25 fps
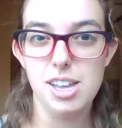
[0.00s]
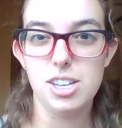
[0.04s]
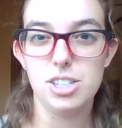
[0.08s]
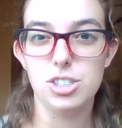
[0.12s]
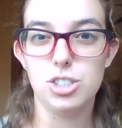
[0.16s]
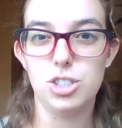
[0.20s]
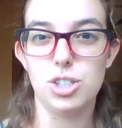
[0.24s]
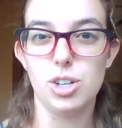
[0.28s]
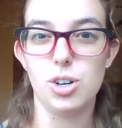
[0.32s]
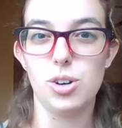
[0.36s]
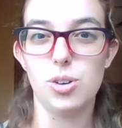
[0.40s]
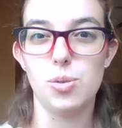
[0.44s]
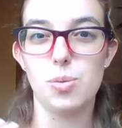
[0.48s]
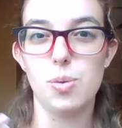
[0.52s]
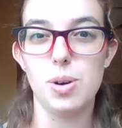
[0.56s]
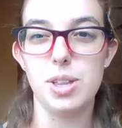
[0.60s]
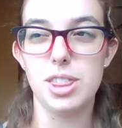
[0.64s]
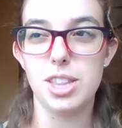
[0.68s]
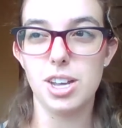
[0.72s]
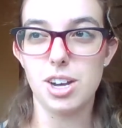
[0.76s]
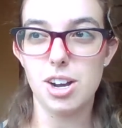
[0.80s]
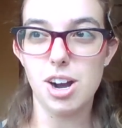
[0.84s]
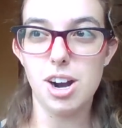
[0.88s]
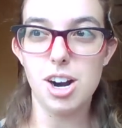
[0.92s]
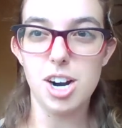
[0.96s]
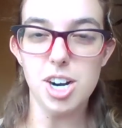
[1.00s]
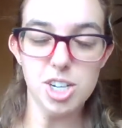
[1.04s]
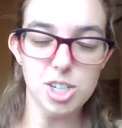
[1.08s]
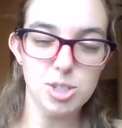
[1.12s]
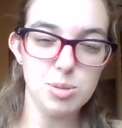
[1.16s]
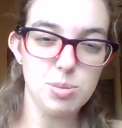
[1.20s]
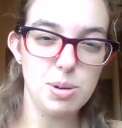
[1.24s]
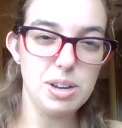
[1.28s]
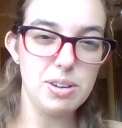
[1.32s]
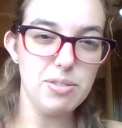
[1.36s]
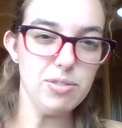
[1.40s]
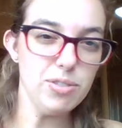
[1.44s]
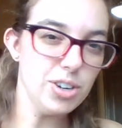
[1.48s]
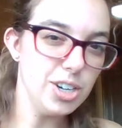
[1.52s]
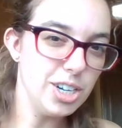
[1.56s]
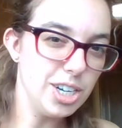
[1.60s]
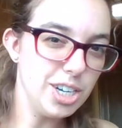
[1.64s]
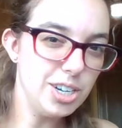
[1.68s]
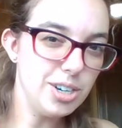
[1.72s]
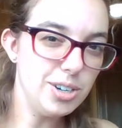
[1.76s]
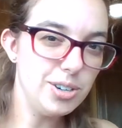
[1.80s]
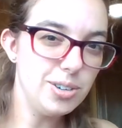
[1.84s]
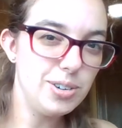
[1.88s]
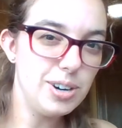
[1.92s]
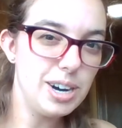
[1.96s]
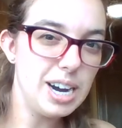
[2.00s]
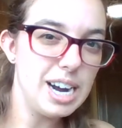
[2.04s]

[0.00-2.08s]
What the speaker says: So when the cars wait for you,